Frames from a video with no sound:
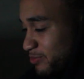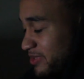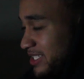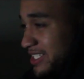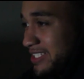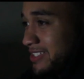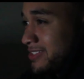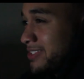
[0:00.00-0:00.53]

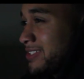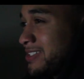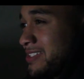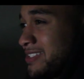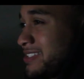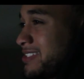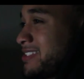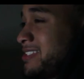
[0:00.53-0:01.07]
B,
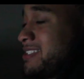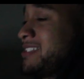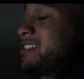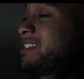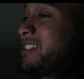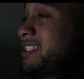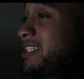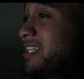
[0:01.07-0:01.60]

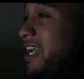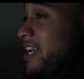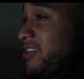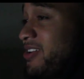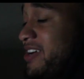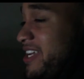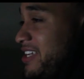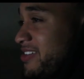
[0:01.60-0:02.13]
I
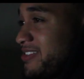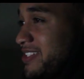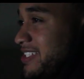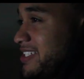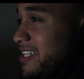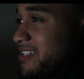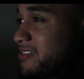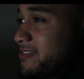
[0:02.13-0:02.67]
know I ain't going to
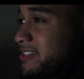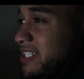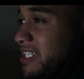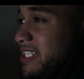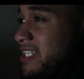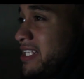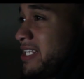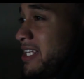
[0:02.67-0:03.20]
get that
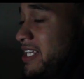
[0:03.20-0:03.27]
overnight.